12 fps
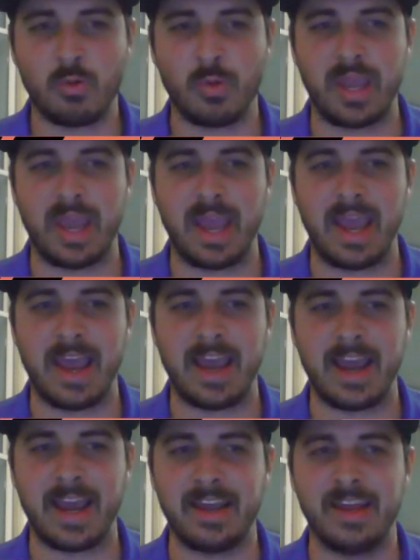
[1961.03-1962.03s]
we
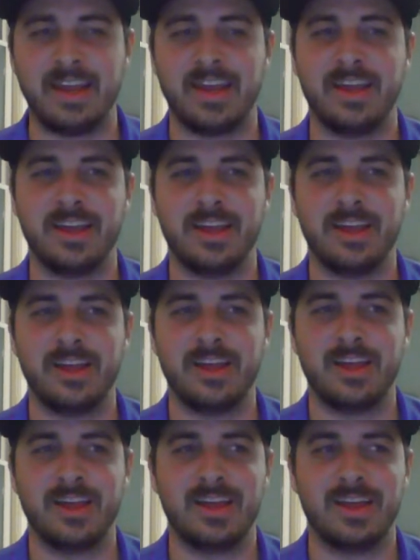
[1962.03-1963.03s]
had
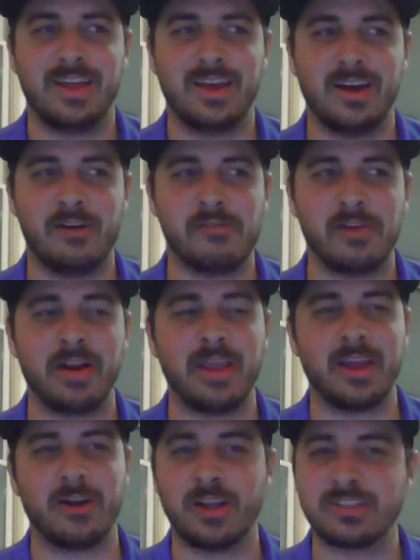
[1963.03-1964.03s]
a
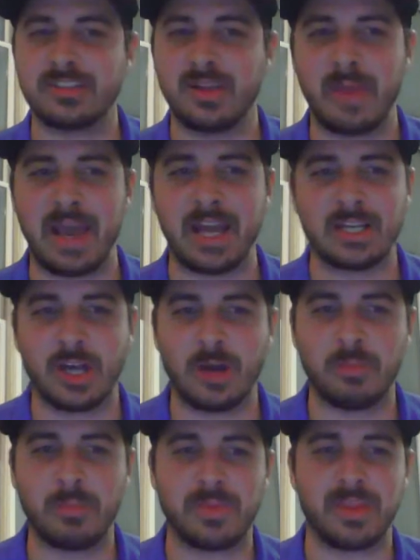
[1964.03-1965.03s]
very interesting
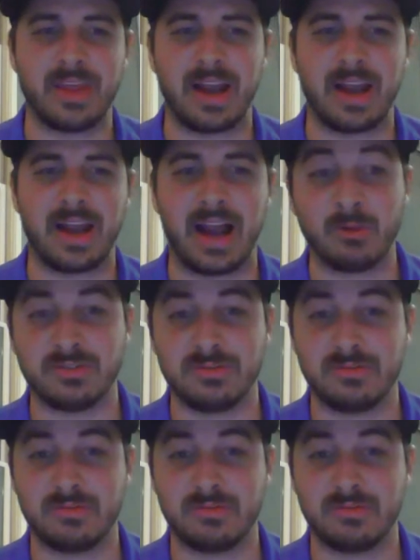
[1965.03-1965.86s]
matchup that I was